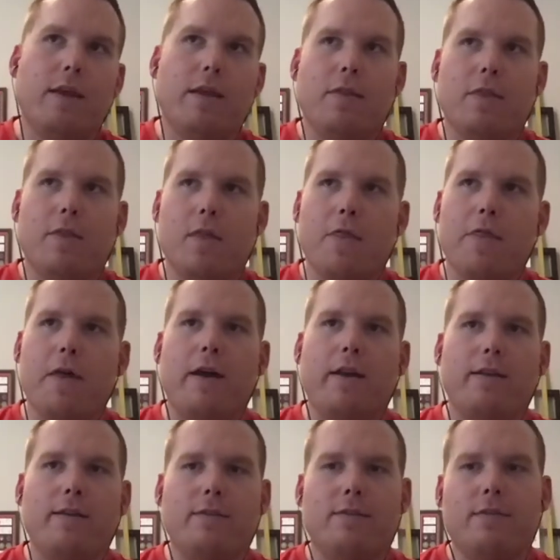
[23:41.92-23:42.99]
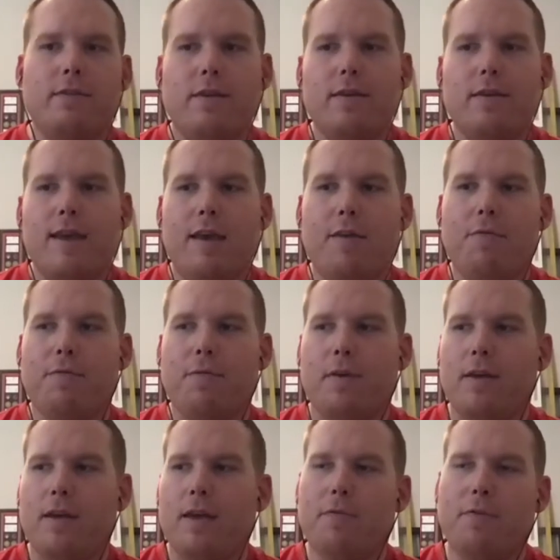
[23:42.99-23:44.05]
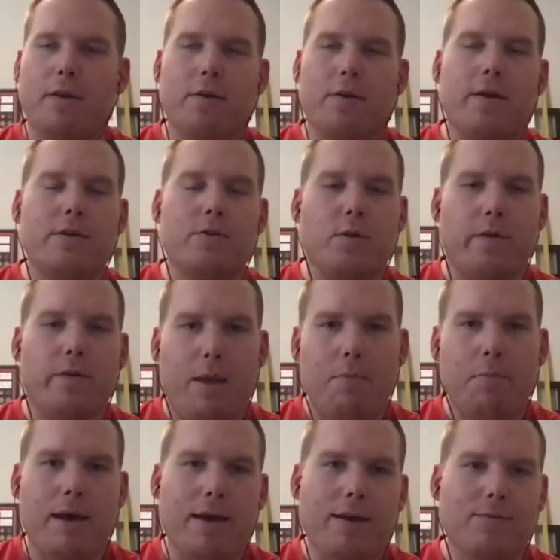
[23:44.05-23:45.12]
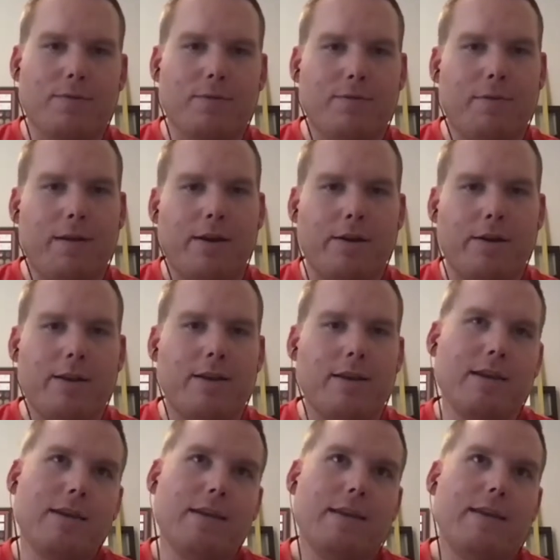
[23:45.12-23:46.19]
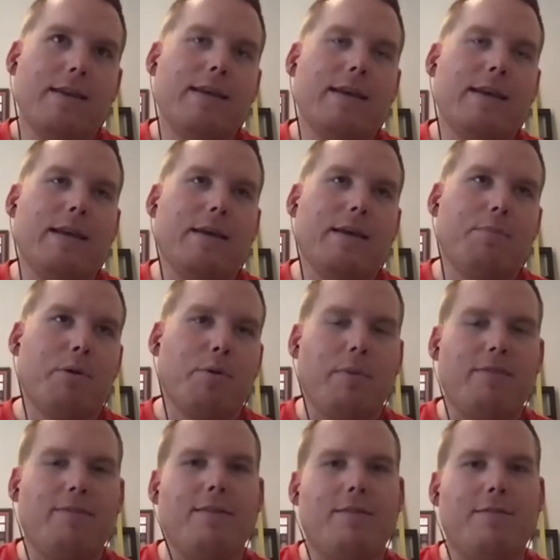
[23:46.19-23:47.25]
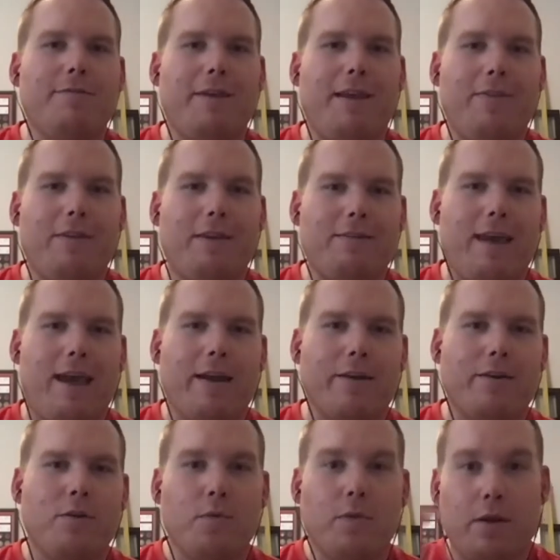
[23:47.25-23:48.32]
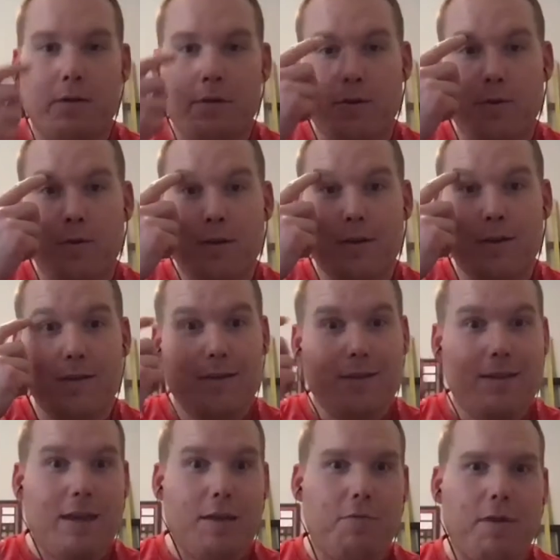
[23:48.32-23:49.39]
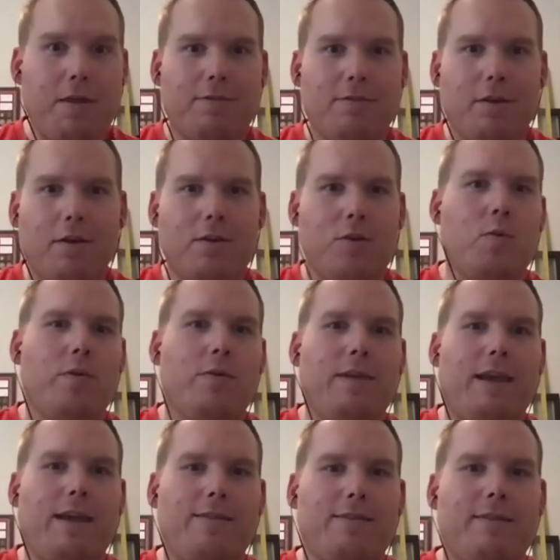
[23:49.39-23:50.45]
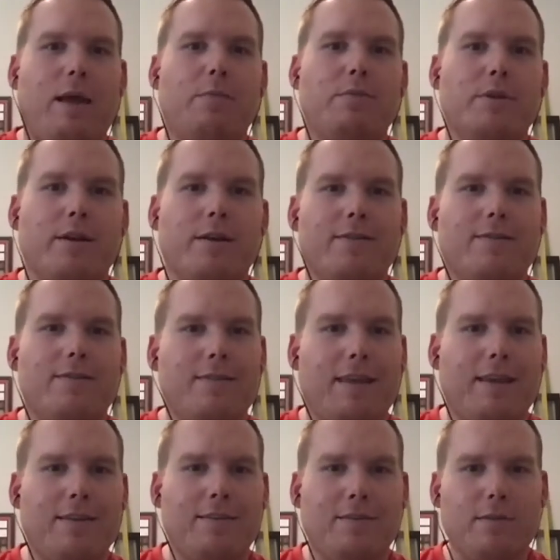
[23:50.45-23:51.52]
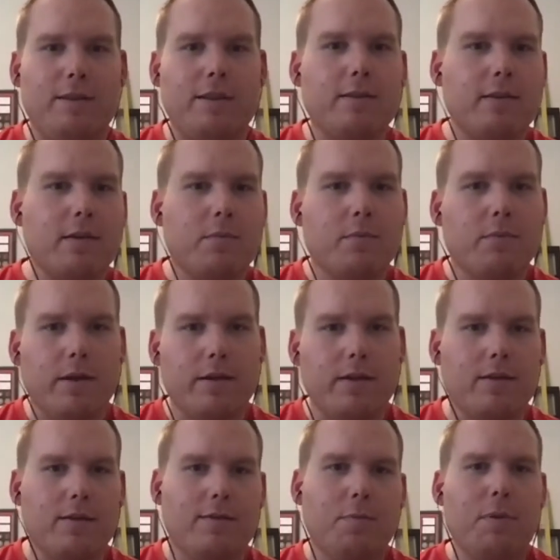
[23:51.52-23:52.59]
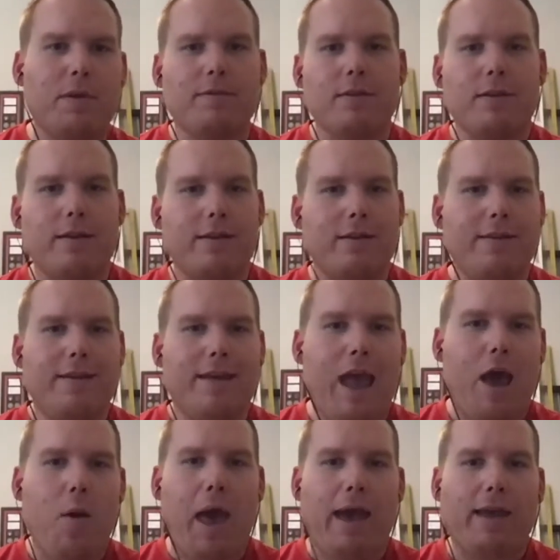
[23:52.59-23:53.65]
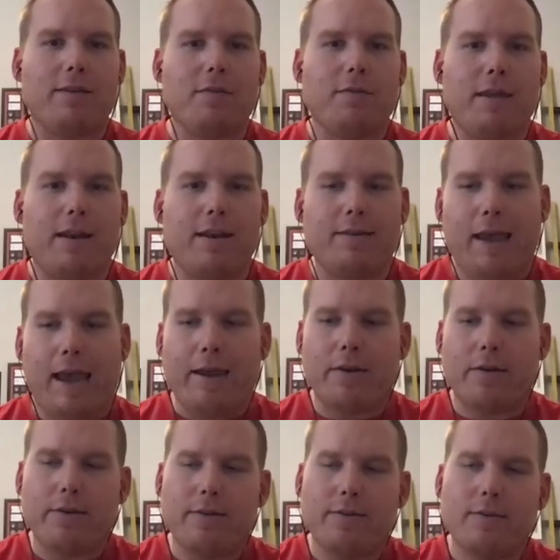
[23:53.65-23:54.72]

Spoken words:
the thought is if the credential on that box was very permissive and the attacker knew what they were doing, if they saw you were taking snapshots, they could delete them, right? It depends on how active that attacker is.